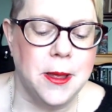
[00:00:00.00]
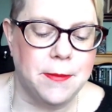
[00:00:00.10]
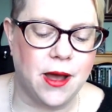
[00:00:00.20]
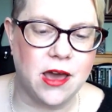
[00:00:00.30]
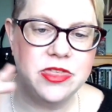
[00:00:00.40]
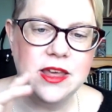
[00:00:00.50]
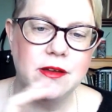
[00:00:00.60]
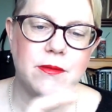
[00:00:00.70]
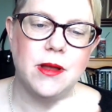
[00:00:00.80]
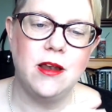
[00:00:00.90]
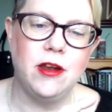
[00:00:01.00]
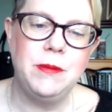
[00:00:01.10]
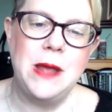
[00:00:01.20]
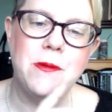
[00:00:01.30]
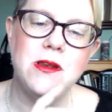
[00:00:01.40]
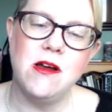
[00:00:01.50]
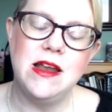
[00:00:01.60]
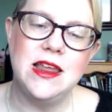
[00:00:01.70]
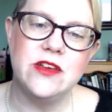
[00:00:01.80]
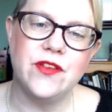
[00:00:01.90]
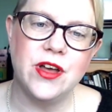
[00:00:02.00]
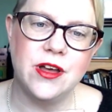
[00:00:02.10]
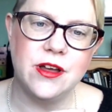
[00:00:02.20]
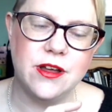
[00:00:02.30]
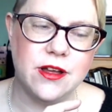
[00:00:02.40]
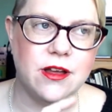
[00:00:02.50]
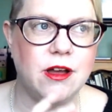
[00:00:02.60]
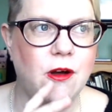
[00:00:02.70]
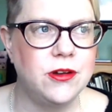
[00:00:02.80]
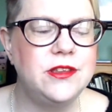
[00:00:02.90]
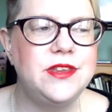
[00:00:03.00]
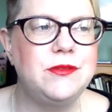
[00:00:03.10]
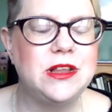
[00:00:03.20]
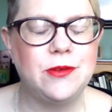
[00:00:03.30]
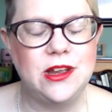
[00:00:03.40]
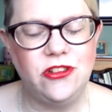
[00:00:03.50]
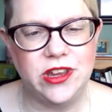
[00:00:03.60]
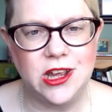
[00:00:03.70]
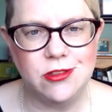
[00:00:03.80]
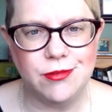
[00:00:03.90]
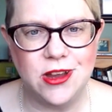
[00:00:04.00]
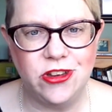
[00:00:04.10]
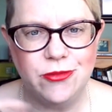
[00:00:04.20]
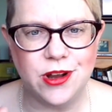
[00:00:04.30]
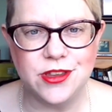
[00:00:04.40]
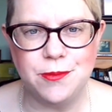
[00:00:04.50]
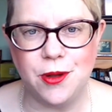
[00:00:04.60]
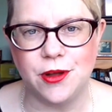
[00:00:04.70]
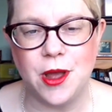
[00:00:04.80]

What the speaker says: But I think a lot of people like Leah for her honesty with the way she is, the way she writes her blog.